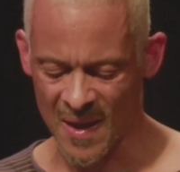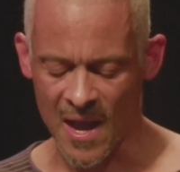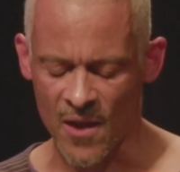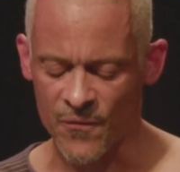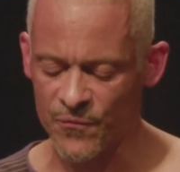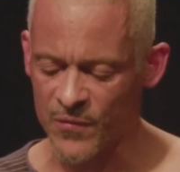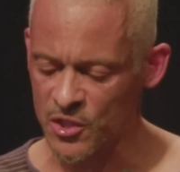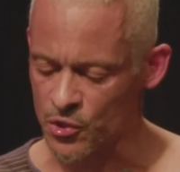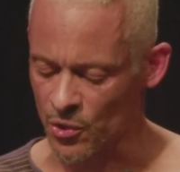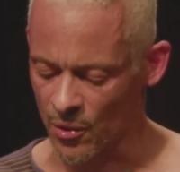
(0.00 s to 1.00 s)
a
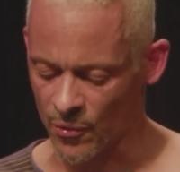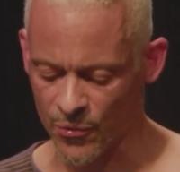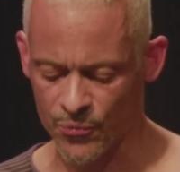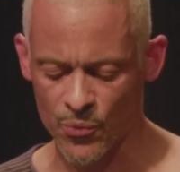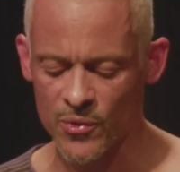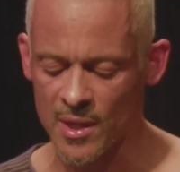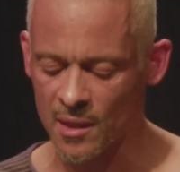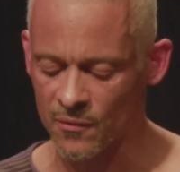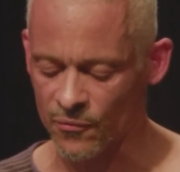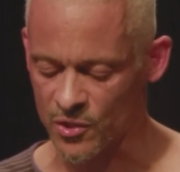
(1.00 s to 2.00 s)
fissure through the
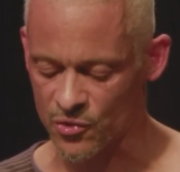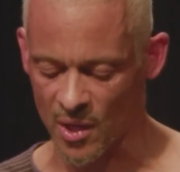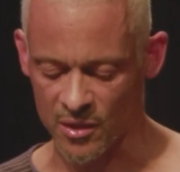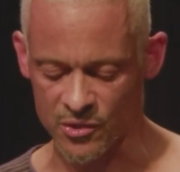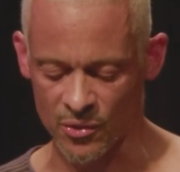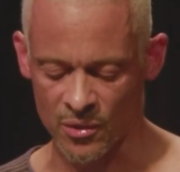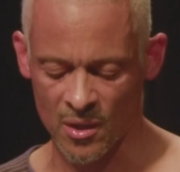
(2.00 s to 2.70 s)
infrastructure,